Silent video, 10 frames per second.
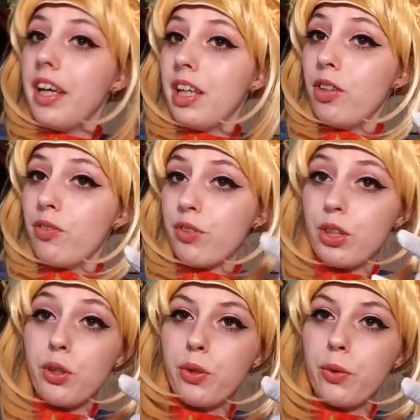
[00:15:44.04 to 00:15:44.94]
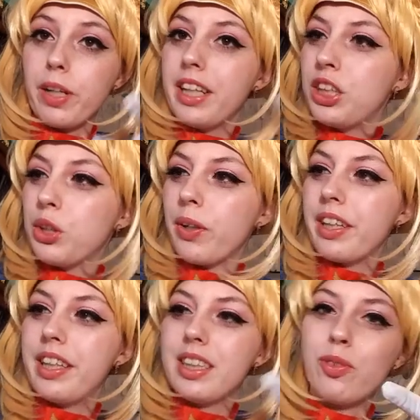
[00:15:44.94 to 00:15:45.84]
If you
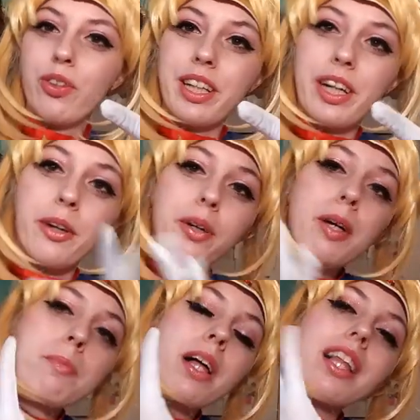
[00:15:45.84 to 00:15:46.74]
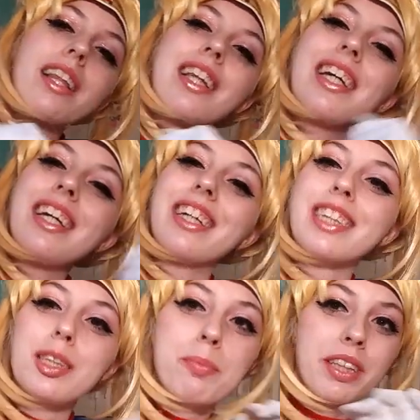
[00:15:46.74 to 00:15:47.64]
enjoyed this video,
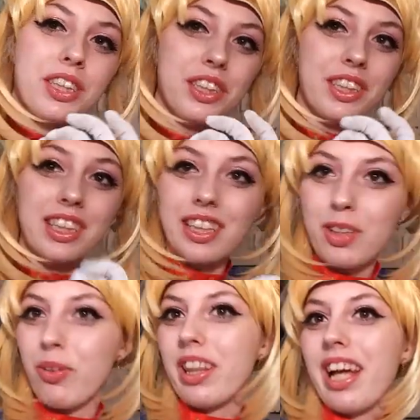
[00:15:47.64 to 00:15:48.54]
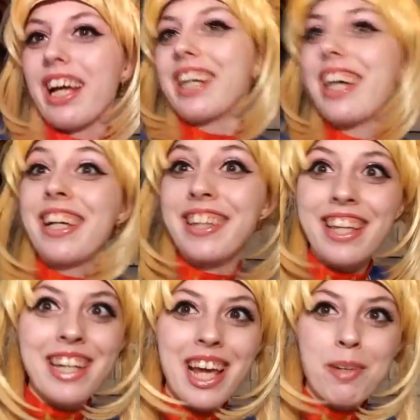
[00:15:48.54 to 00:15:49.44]
please be sure to leave a like in the
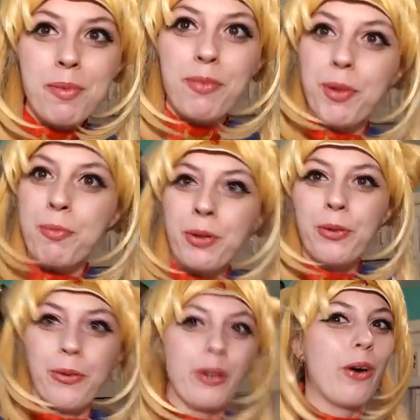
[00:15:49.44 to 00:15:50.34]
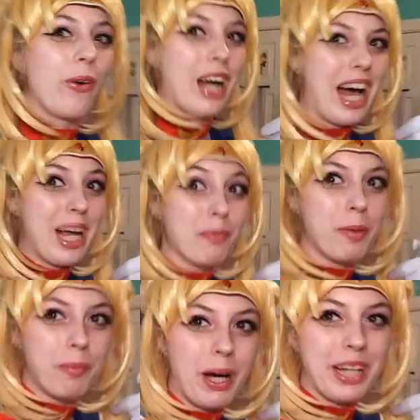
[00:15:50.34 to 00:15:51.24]
name of the moon, or I
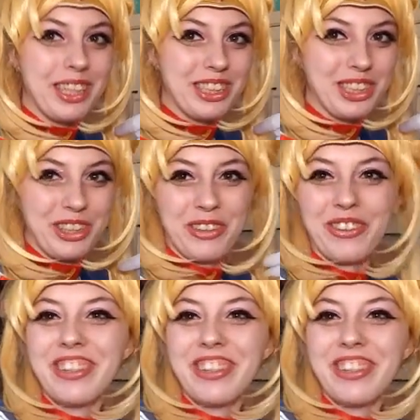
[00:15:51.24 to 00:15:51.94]
will punish you.